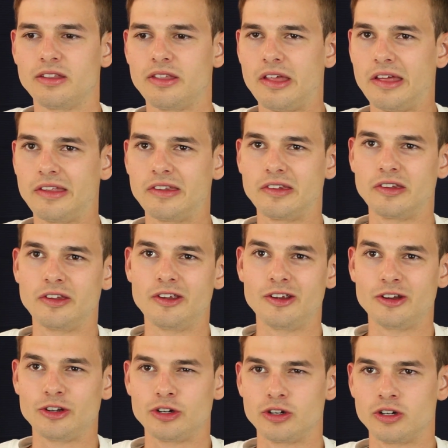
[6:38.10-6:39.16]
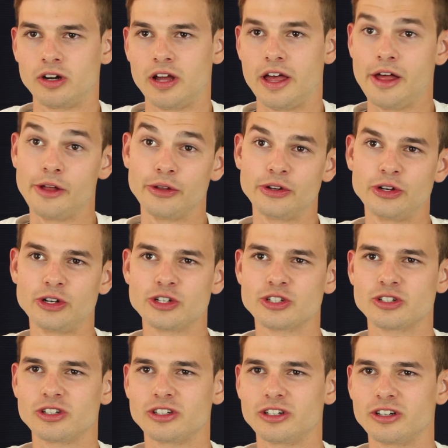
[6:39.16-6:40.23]
then your elders
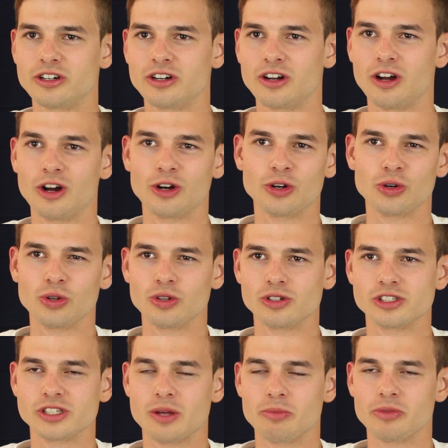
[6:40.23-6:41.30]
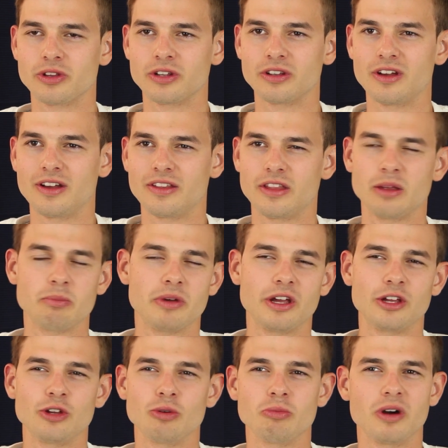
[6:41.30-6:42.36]
or your uncle or something, they
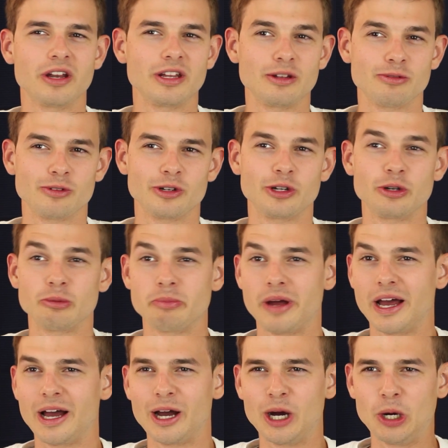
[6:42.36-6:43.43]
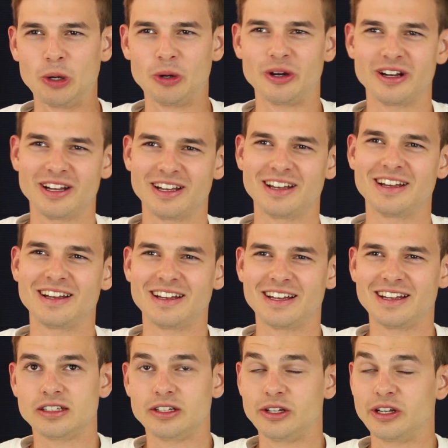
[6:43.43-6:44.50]
pay you money for your bow.
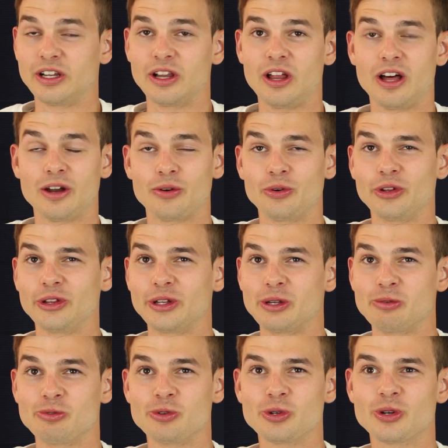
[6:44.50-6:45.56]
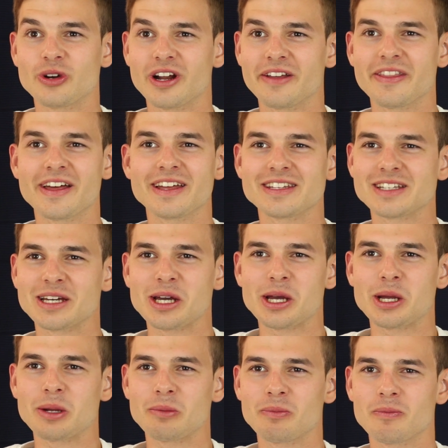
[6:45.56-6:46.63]
You eat a lot of really good food around that
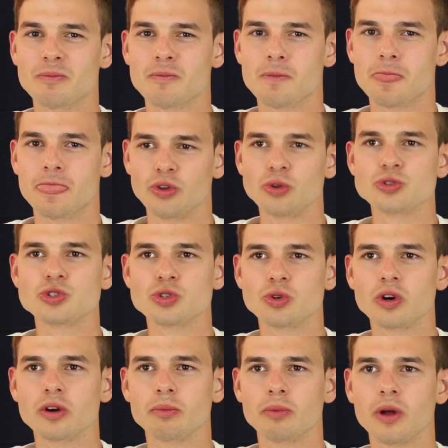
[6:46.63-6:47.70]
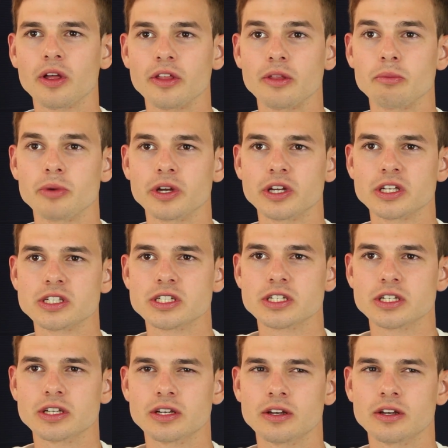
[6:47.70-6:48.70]
time. Those two are probably the biggest.